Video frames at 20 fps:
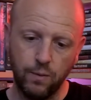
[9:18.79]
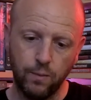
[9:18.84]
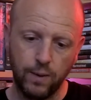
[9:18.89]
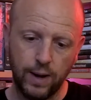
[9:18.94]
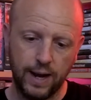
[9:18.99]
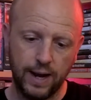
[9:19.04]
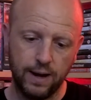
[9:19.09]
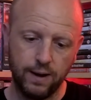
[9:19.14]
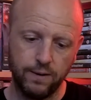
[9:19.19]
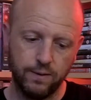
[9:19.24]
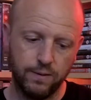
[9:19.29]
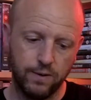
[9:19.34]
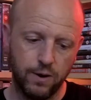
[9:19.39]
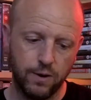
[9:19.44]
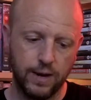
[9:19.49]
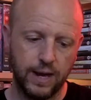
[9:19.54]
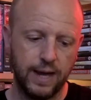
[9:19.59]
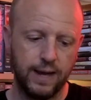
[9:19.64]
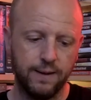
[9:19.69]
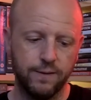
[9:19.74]
Wow.
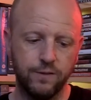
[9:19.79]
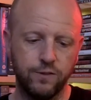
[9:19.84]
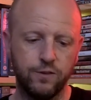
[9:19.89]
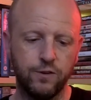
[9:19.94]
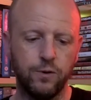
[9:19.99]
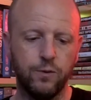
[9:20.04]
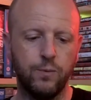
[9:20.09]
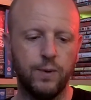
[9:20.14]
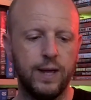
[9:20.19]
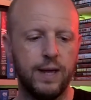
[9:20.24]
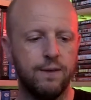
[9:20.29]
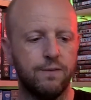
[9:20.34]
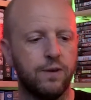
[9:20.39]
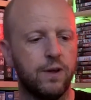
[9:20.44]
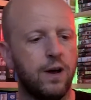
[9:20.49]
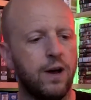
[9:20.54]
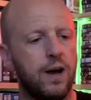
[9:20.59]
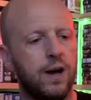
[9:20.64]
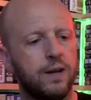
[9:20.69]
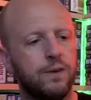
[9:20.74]
Okay, so we have
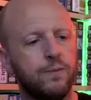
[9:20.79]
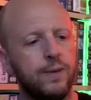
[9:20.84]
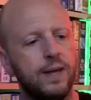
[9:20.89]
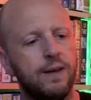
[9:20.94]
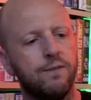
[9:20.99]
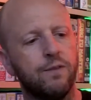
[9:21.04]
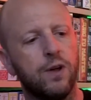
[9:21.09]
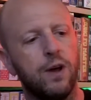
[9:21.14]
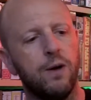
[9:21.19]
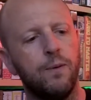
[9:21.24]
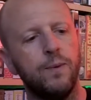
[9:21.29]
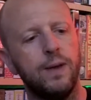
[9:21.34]
got 4K,